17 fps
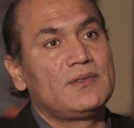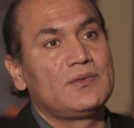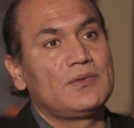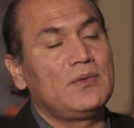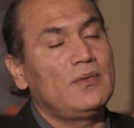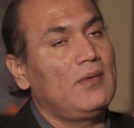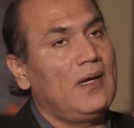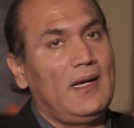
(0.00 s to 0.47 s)

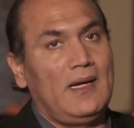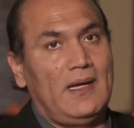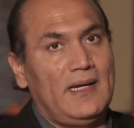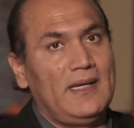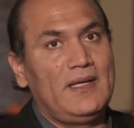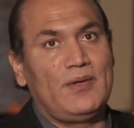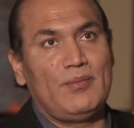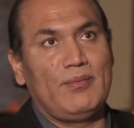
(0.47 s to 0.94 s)
So
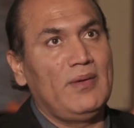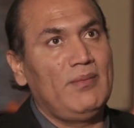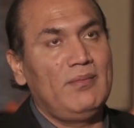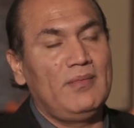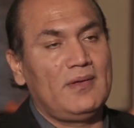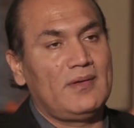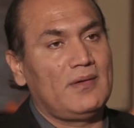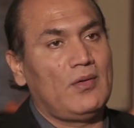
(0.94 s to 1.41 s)
I
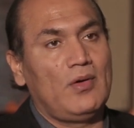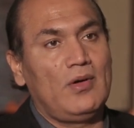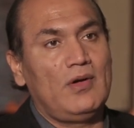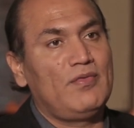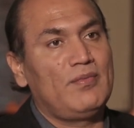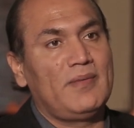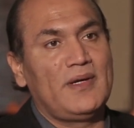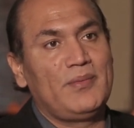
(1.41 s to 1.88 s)
remember all
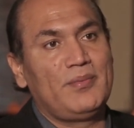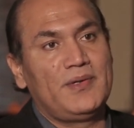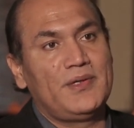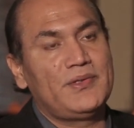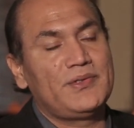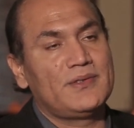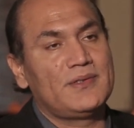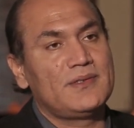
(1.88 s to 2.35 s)
of my
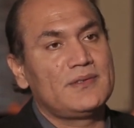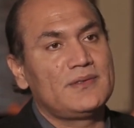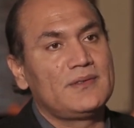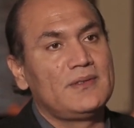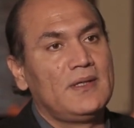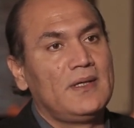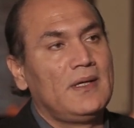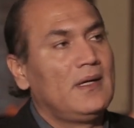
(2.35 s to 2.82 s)
patients